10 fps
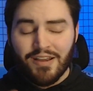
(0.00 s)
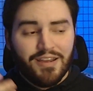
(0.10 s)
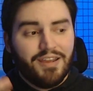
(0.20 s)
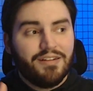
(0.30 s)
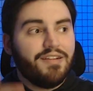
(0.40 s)

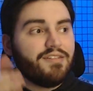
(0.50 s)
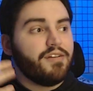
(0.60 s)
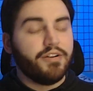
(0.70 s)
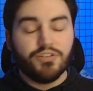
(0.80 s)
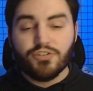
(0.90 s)
in this
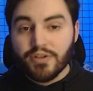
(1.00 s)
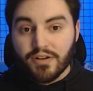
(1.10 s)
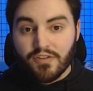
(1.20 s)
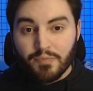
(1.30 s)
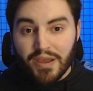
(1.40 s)

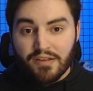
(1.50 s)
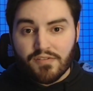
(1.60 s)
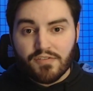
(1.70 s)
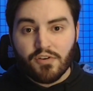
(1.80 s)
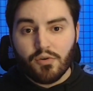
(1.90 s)
untreated space,
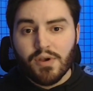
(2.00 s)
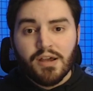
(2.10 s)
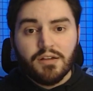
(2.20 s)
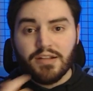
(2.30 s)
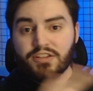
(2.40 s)
so
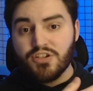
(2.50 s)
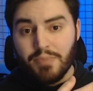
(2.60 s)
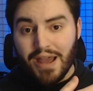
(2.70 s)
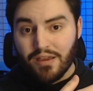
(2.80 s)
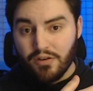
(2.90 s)
let's jump
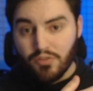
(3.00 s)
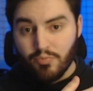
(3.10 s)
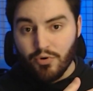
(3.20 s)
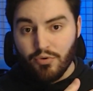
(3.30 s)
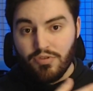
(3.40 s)
back into the
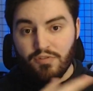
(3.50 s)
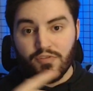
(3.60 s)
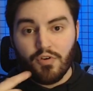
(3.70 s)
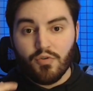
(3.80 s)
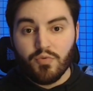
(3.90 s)
booth
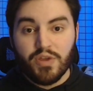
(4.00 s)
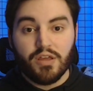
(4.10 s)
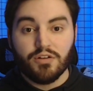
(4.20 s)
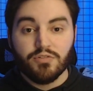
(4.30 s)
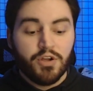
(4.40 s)
so we
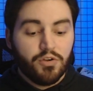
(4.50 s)
can